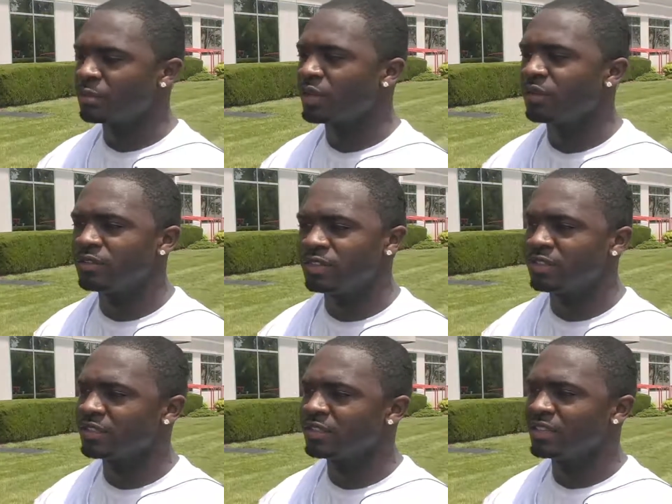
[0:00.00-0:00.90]
type of
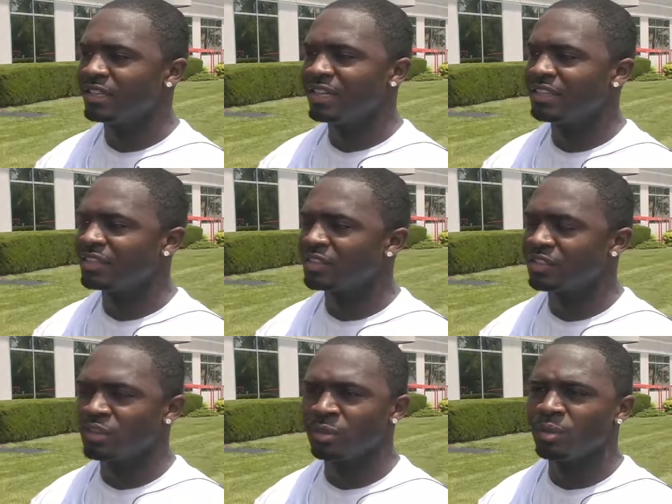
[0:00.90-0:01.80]
coverages, and just
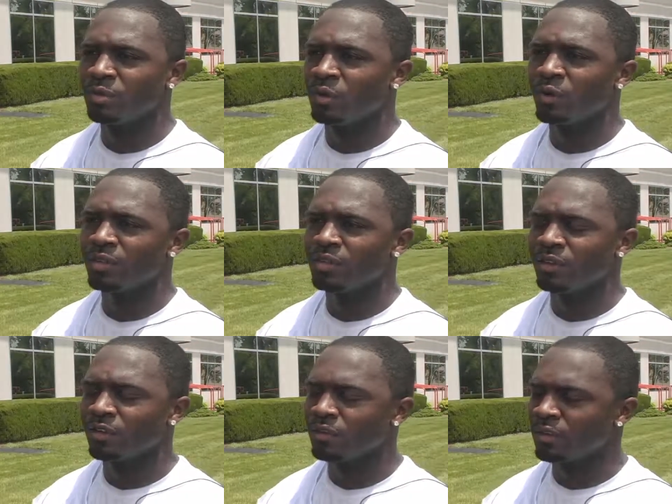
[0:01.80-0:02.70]
contribute more.
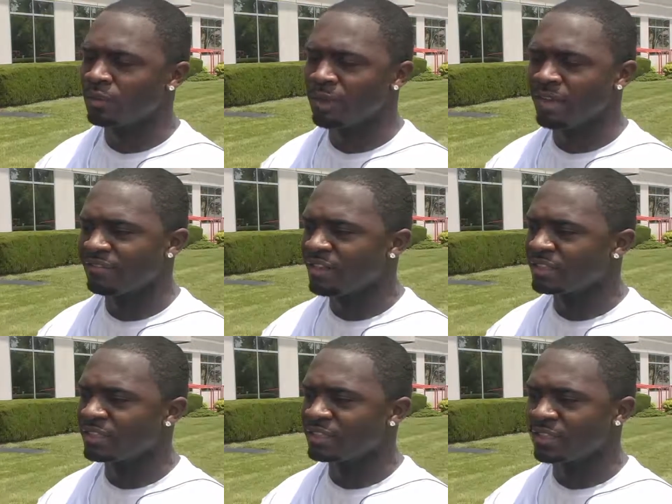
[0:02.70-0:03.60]
You know, um, had
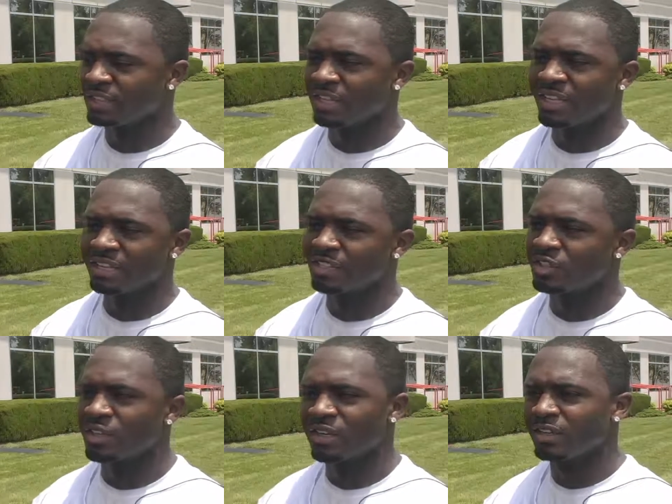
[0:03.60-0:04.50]
five touchdowns last
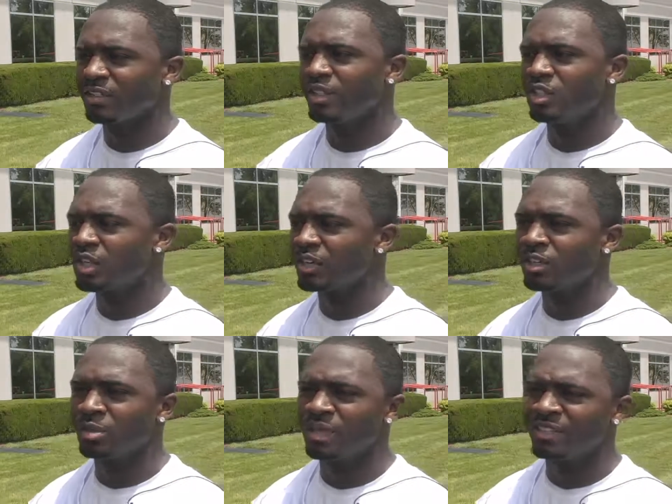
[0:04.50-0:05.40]
year. Try to try
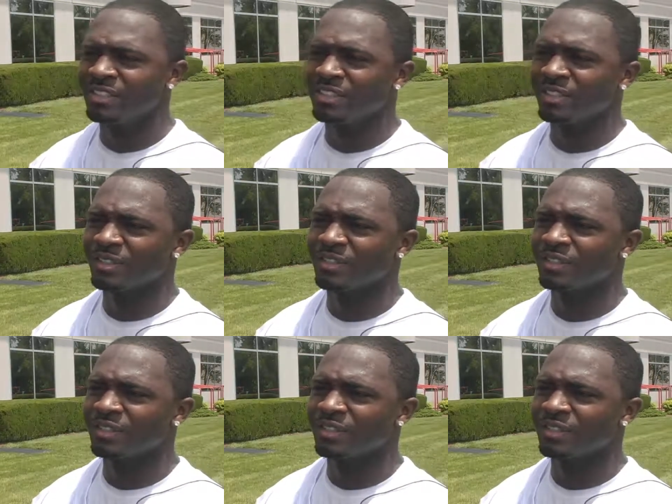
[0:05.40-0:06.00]
to double that this year